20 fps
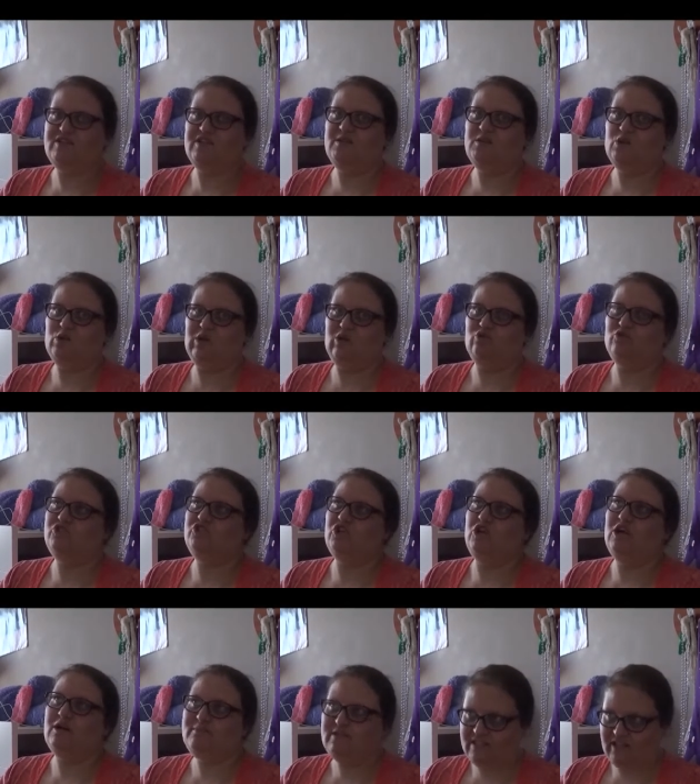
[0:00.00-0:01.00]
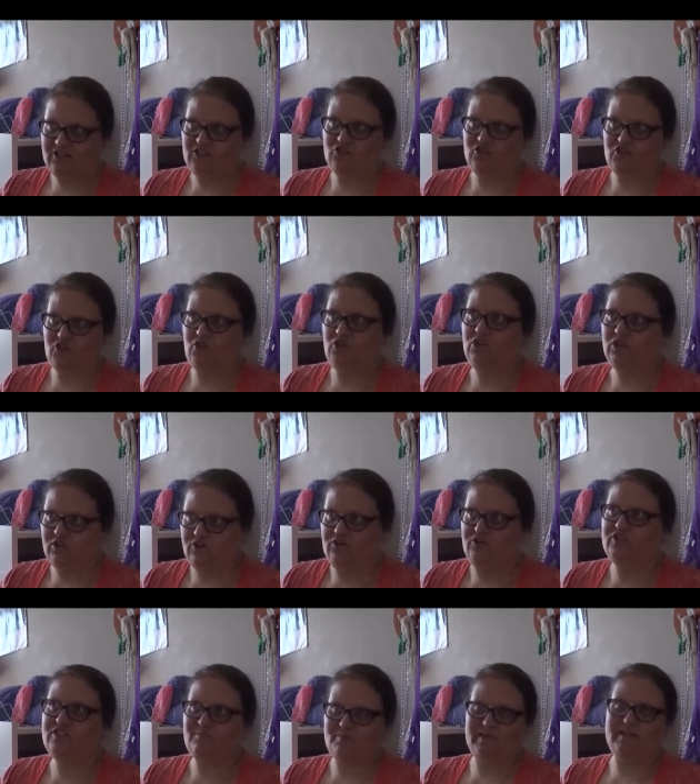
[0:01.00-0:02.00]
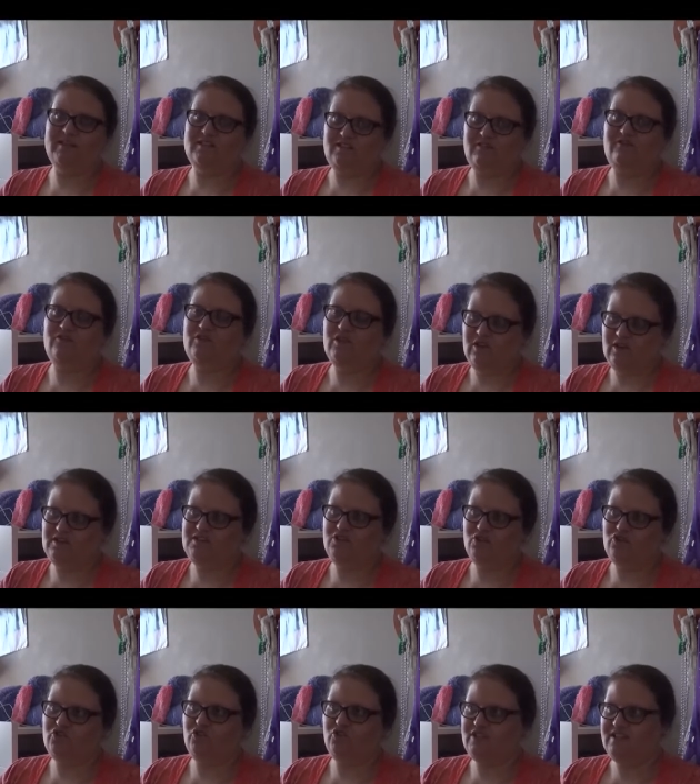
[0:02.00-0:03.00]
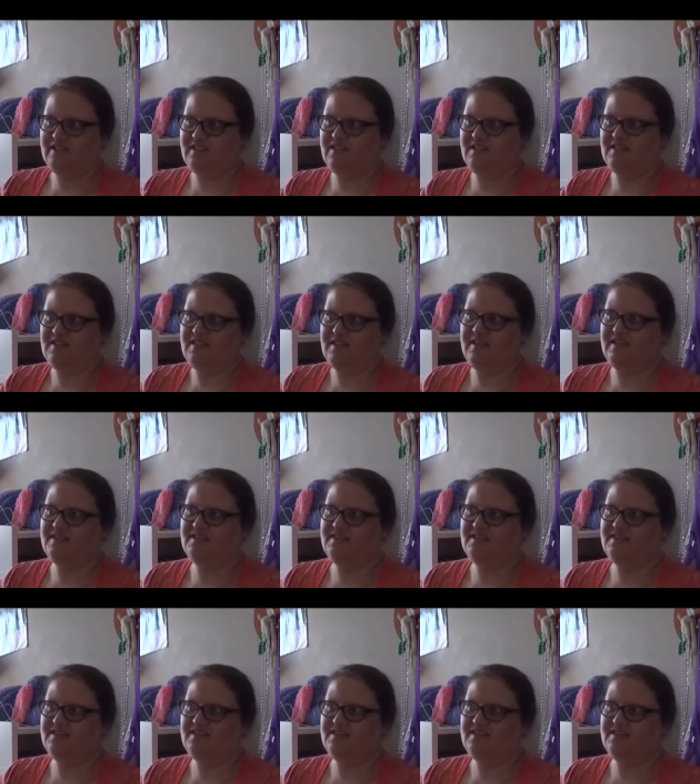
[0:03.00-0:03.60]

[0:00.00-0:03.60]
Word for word: and their own job centers are closed because of uh, social distancing.